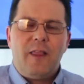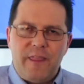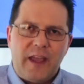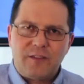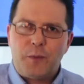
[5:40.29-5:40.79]

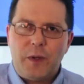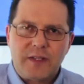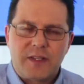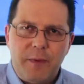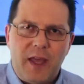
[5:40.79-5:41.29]
That's what
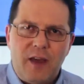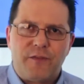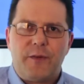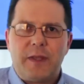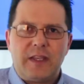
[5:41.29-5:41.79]
it's
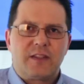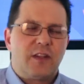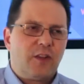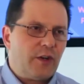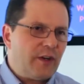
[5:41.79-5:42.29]
about for me, is
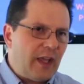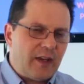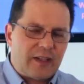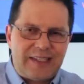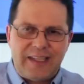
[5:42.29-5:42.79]
to learn
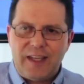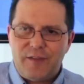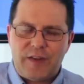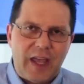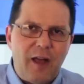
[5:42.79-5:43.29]
how to
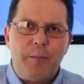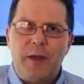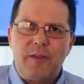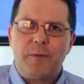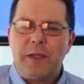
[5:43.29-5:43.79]
give and help
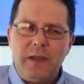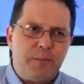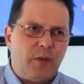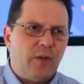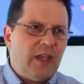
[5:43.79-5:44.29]
other
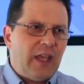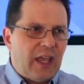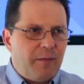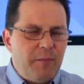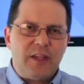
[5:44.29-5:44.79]
people
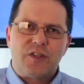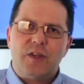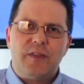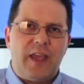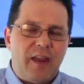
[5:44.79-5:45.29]
and make
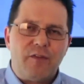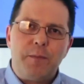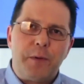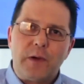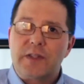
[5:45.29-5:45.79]
sure that
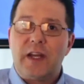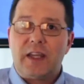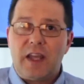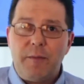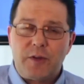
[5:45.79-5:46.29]
every person I
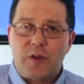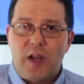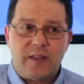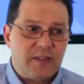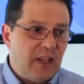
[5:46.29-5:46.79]
come
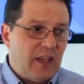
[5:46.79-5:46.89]
across,